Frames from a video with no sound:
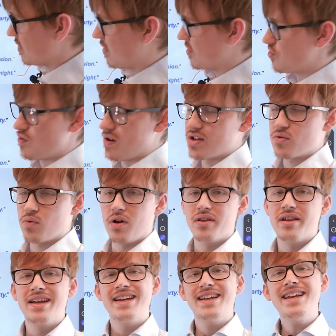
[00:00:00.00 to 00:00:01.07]
our stressed one.
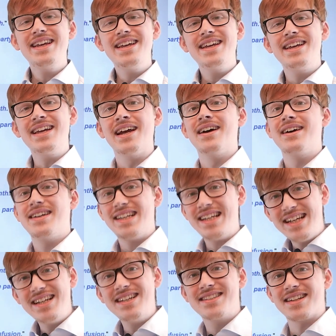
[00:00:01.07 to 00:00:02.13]

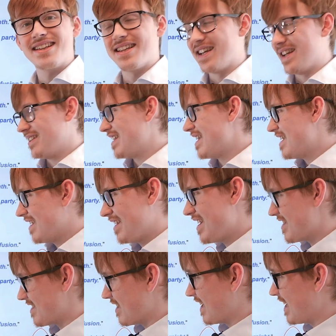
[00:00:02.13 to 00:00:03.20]
Easily.
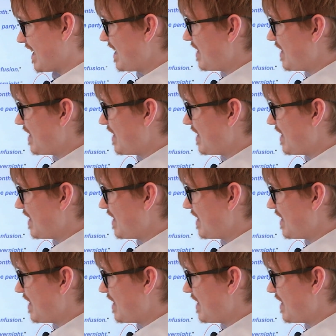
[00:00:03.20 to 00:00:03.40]
Yes, like